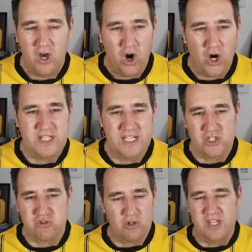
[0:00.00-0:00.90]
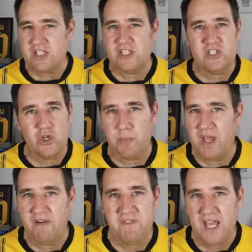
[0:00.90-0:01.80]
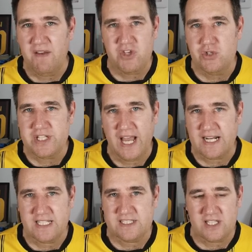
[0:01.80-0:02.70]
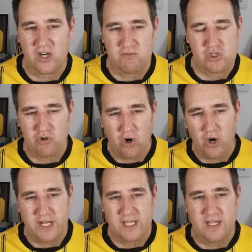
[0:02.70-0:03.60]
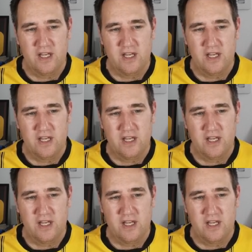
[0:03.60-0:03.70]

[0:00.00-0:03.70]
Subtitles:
I did try this. This took me a fair few tactics that I've tried it,